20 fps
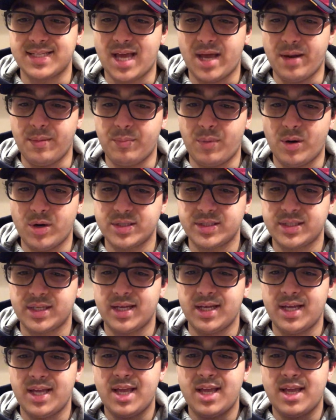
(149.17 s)
at Barca.
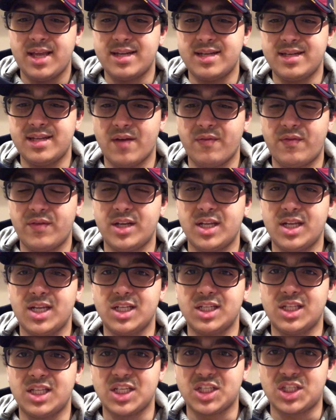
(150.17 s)
Definite
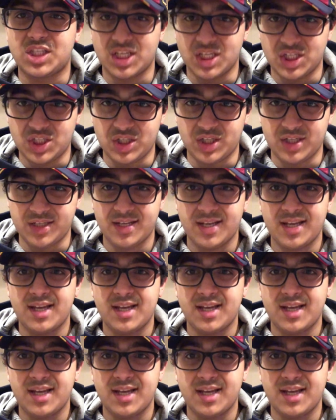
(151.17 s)
decision.